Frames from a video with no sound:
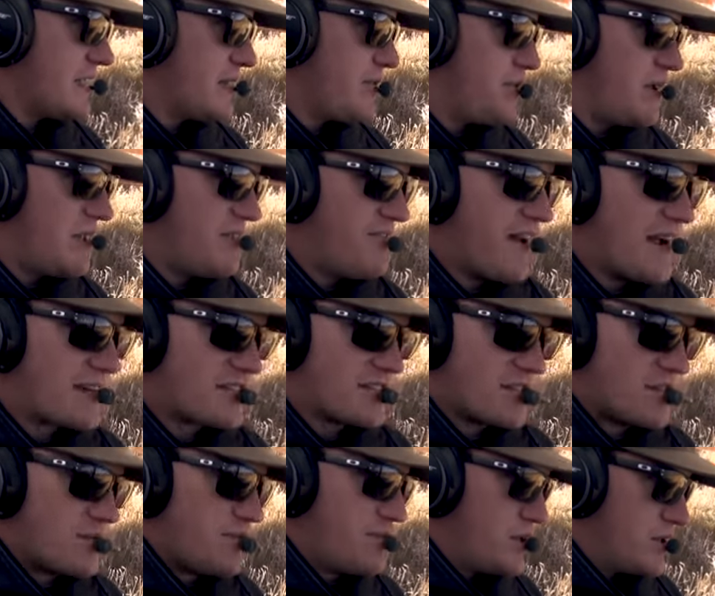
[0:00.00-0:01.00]
the
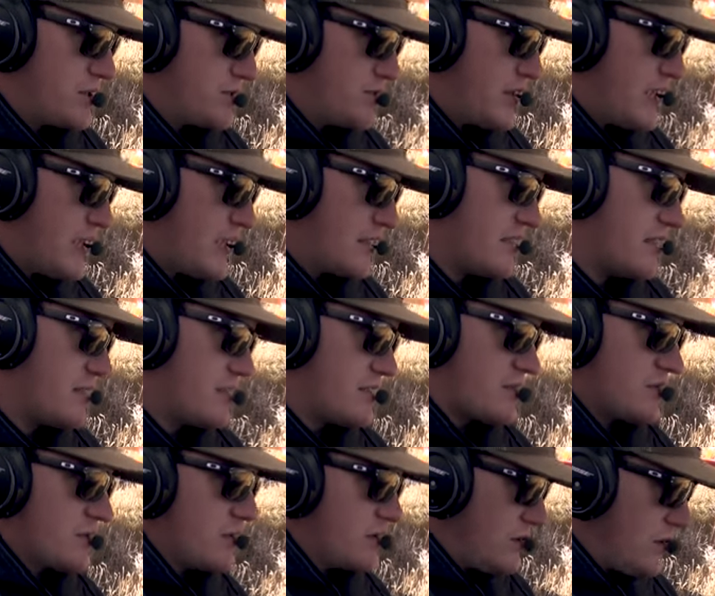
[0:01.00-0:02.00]
P-factor push me, and then,
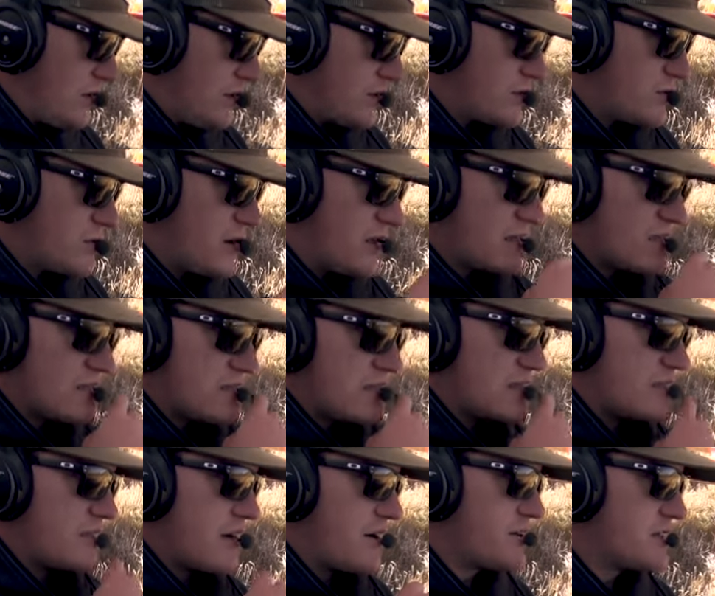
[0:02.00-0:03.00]
you know, as well as
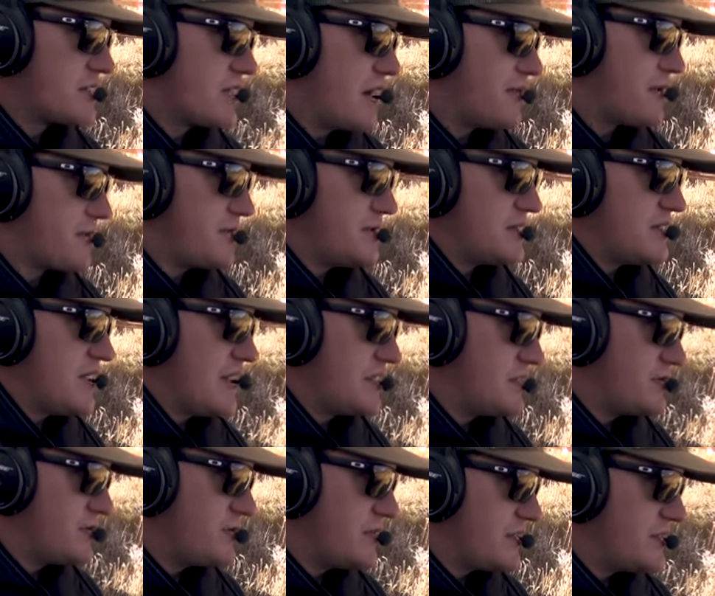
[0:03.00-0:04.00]
the gyroscopic
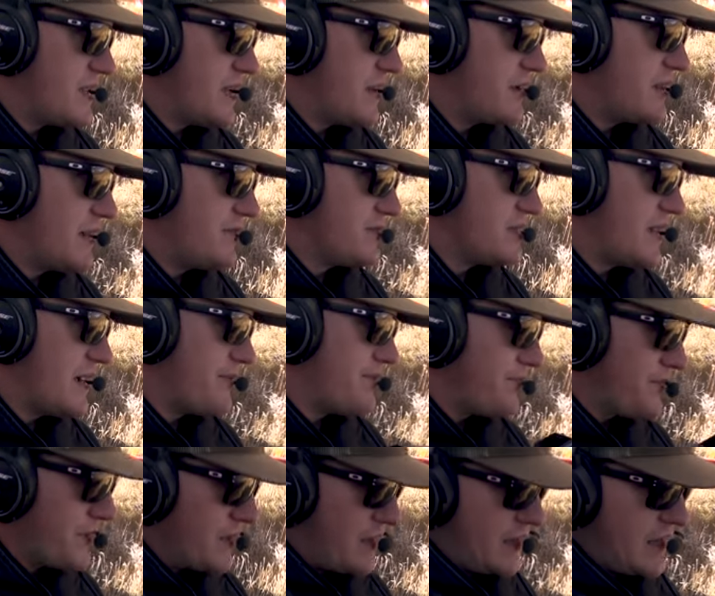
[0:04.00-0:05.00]
precession when the tail comes up,
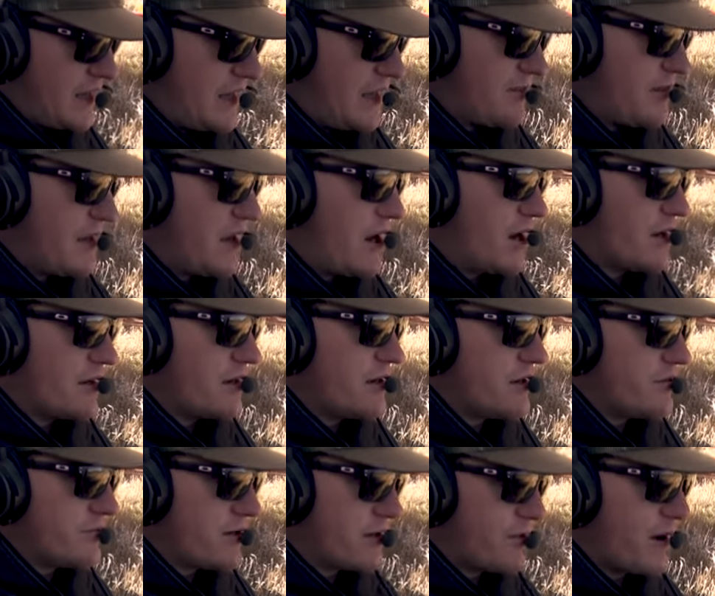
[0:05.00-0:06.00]
get me on
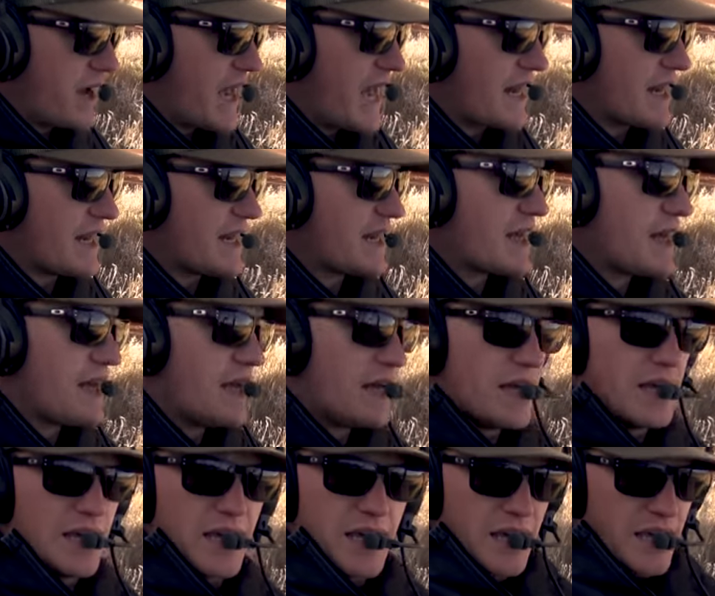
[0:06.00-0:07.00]
runway heading.
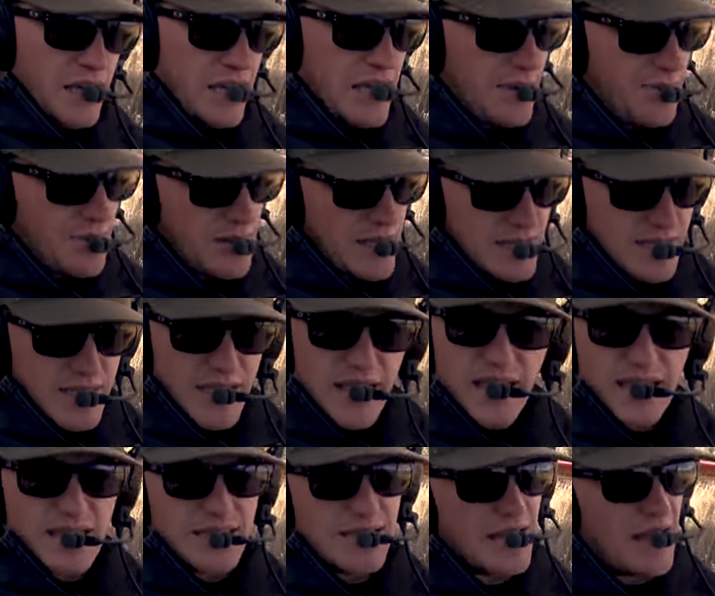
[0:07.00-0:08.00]
Keeping this
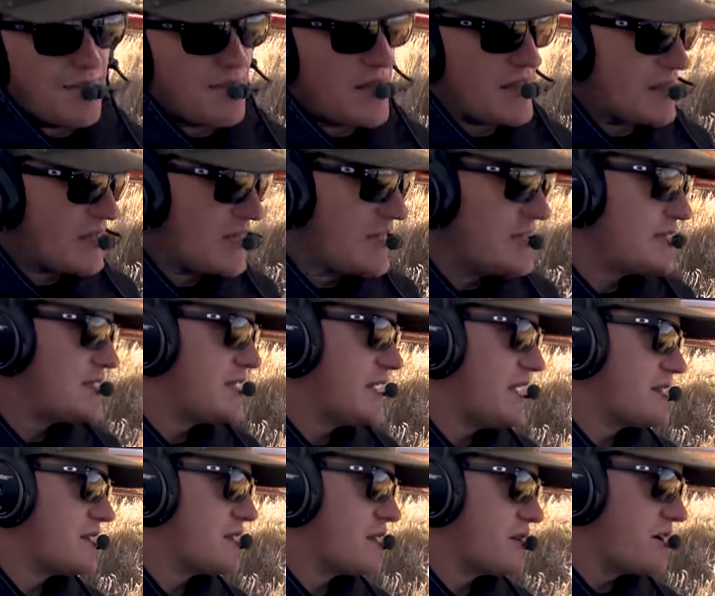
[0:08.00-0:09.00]
thing until I'm at least
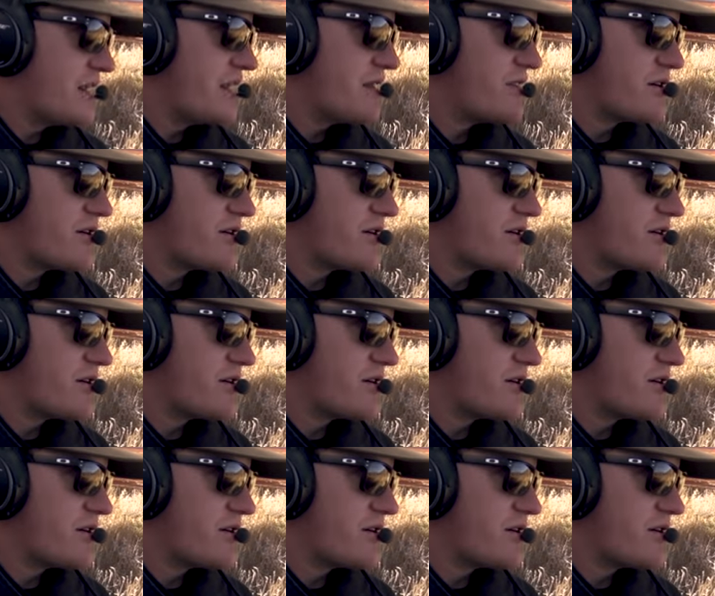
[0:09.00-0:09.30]
seeing 30,